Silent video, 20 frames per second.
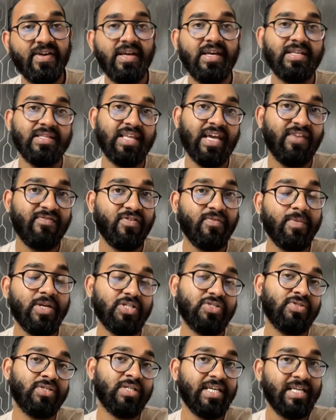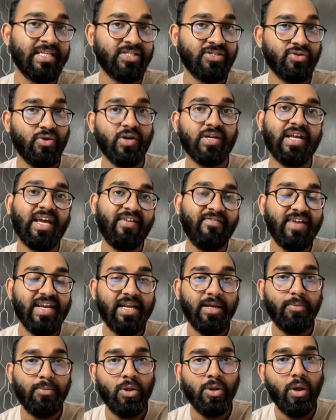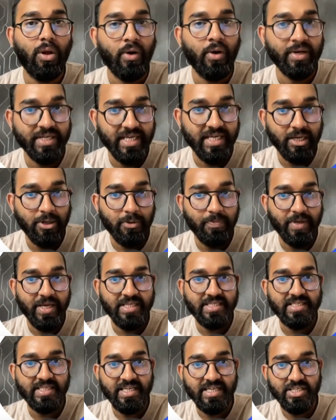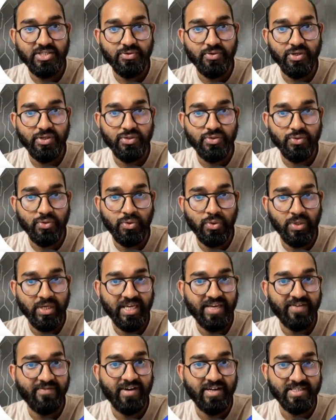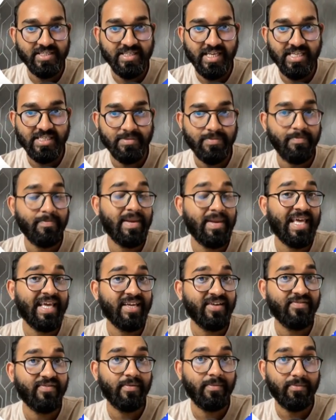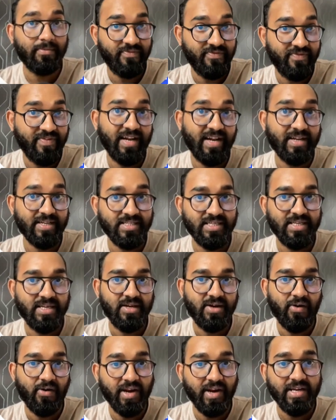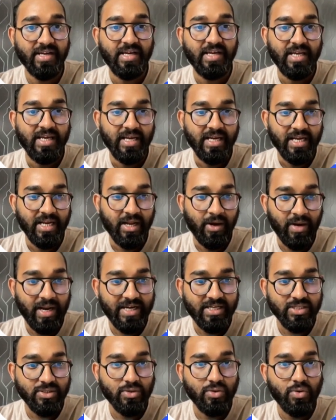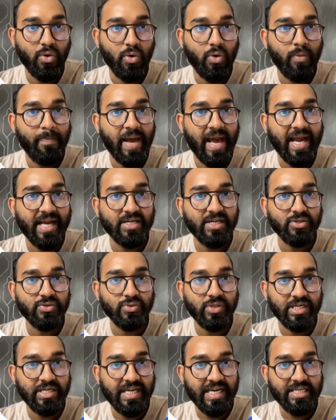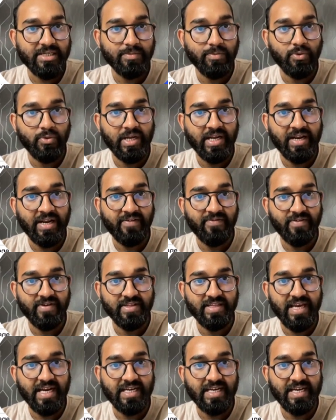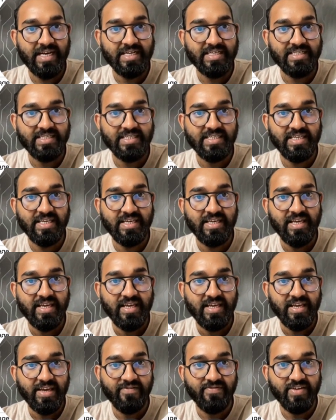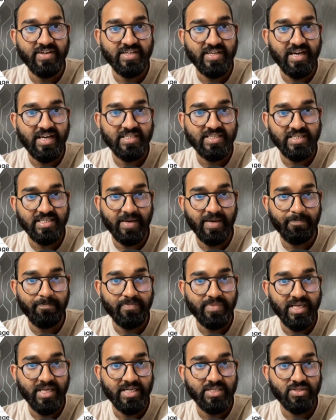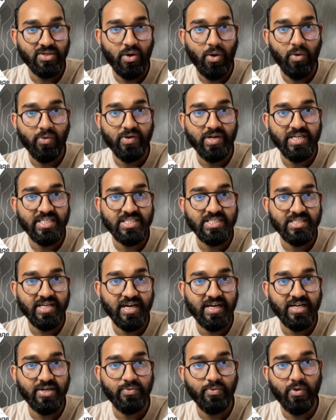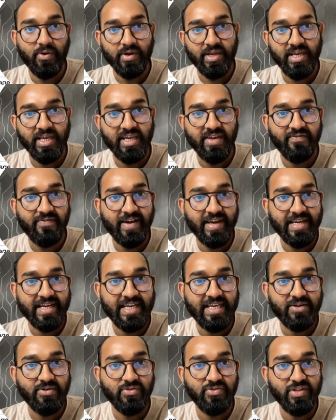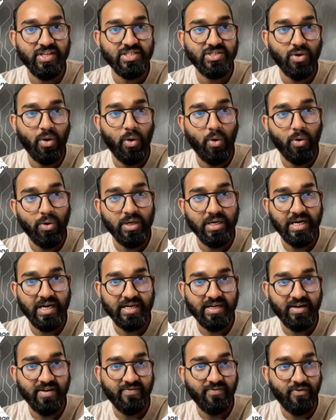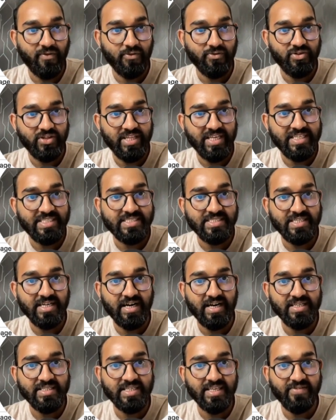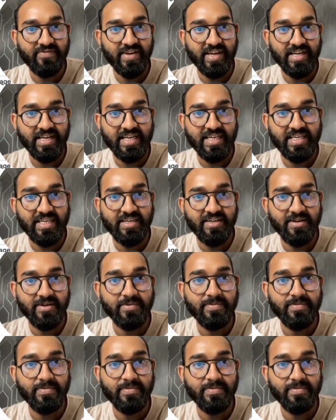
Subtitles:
the information is not available on YellowPages, it is going to give us these blank fields. All right. Now let's go back to the dashboard, and after that, let's see if the task, yep, it's already started working. If I click on this all data for this task, if I click here,